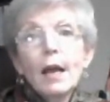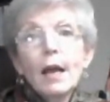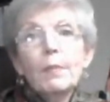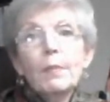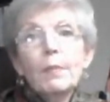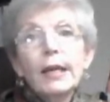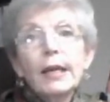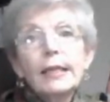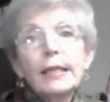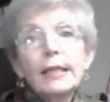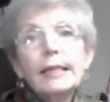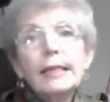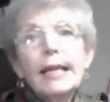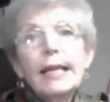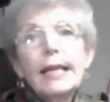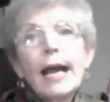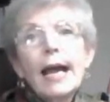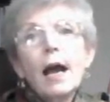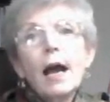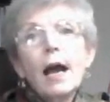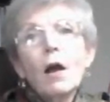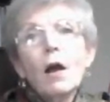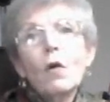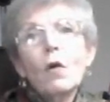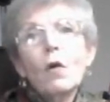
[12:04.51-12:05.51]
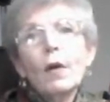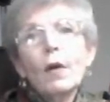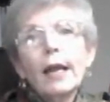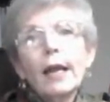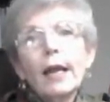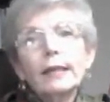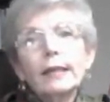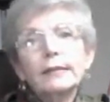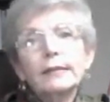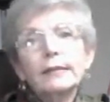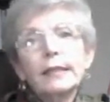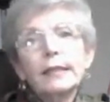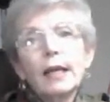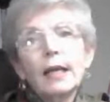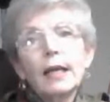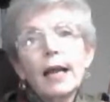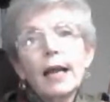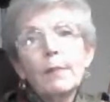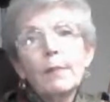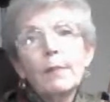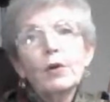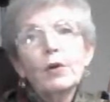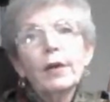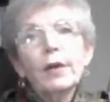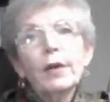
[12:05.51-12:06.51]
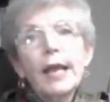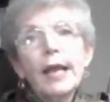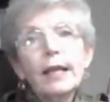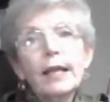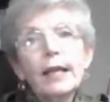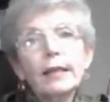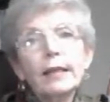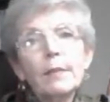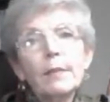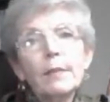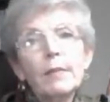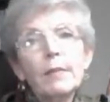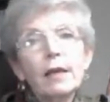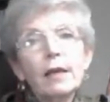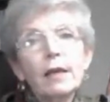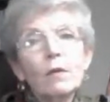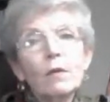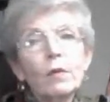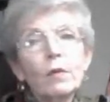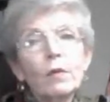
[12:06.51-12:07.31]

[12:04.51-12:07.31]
But now, as in hyperkalemia,